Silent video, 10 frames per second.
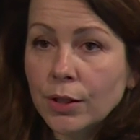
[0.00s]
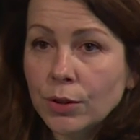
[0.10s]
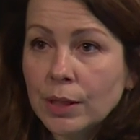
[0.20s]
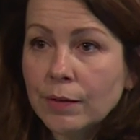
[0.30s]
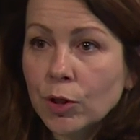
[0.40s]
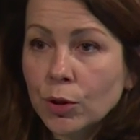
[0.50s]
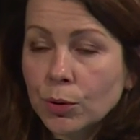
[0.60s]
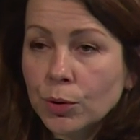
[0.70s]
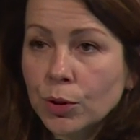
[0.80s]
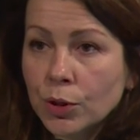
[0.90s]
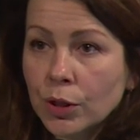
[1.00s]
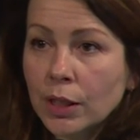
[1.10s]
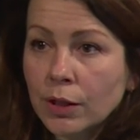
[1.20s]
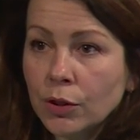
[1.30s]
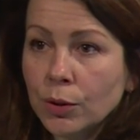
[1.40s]
you never know who you're
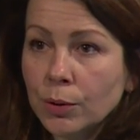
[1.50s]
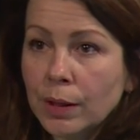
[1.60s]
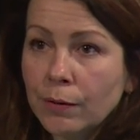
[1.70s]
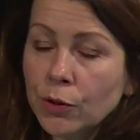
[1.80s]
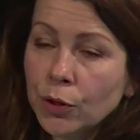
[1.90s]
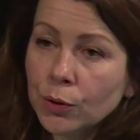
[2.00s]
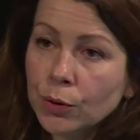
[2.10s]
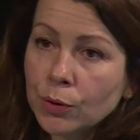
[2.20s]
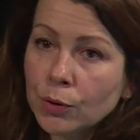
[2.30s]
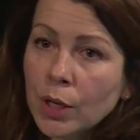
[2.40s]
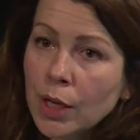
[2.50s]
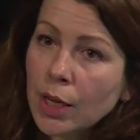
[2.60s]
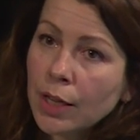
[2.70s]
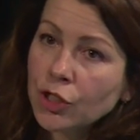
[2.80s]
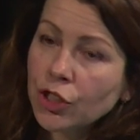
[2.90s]
talking to. If you're
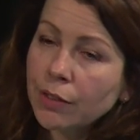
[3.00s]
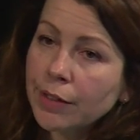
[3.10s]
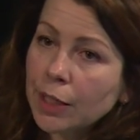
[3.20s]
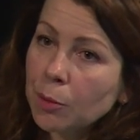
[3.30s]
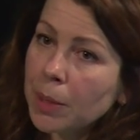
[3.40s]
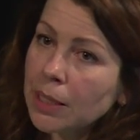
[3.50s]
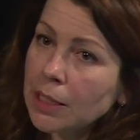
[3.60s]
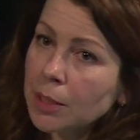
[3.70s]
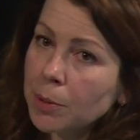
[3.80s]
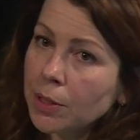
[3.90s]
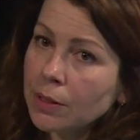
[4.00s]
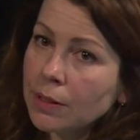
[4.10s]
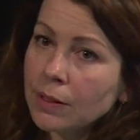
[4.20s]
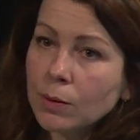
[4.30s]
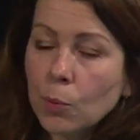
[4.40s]
sharing a bad
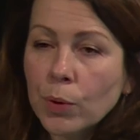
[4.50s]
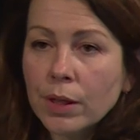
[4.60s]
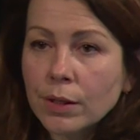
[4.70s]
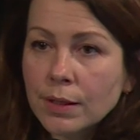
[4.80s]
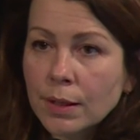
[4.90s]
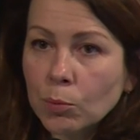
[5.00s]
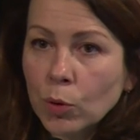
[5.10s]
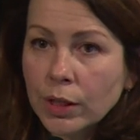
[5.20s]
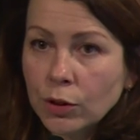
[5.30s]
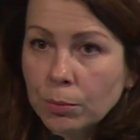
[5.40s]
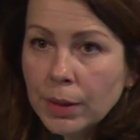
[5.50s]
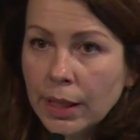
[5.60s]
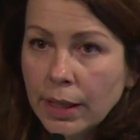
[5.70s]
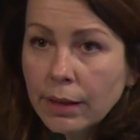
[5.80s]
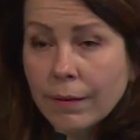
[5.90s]
experience with someone, you
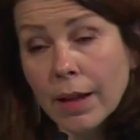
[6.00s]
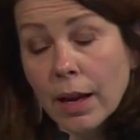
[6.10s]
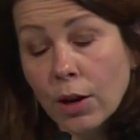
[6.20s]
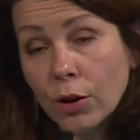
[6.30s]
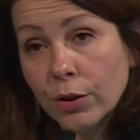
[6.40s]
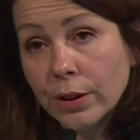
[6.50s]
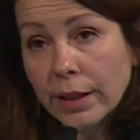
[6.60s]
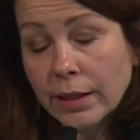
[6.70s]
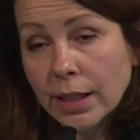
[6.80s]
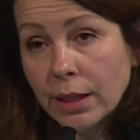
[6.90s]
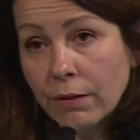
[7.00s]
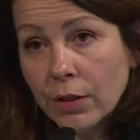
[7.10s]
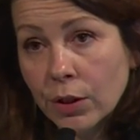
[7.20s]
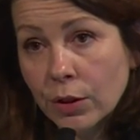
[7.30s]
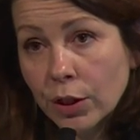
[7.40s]
may learn at the end of
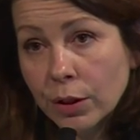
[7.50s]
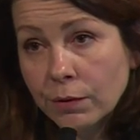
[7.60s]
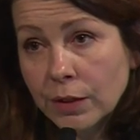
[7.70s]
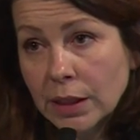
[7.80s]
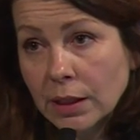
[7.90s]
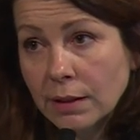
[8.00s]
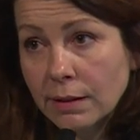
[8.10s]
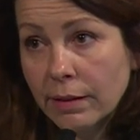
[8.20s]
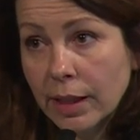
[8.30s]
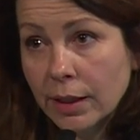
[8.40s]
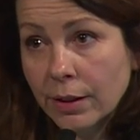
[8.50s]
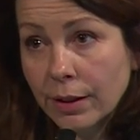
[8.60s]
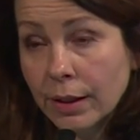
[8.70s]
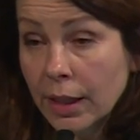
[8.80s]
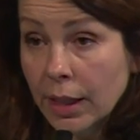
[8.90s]
the confidence
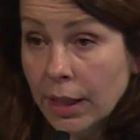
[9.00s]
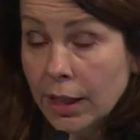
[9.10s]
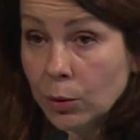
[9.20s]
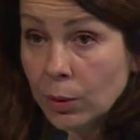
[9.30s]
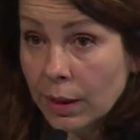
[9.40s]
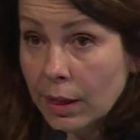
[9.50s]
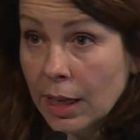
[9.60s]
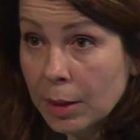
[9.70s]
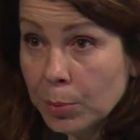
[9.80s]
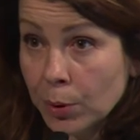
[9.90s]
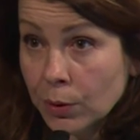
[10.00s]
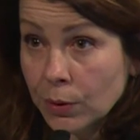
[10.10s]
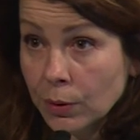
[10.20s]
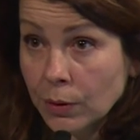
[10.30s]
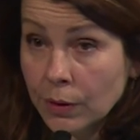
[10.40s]
that it was that
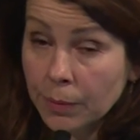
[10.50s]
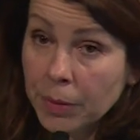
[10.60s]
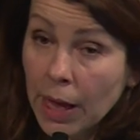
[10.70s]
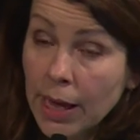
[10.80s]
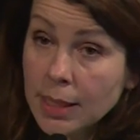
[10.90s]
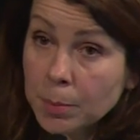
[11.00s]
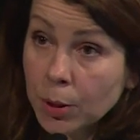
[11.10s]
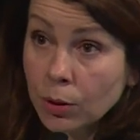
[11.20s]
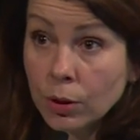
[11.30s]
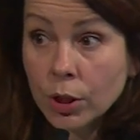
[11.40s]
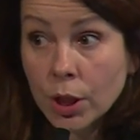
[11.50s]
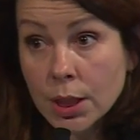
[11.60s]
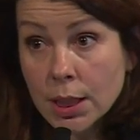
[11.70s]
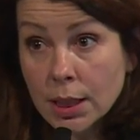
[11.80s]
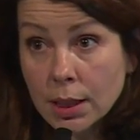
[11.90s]
person's husband or
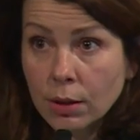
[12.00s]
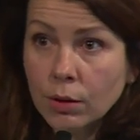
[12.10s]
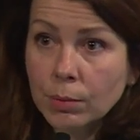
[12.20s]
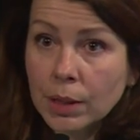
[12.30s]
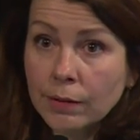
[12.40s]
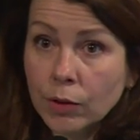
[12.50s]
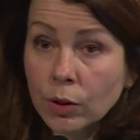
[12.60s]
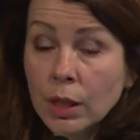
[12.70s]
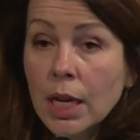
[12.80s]
cousin or whatever.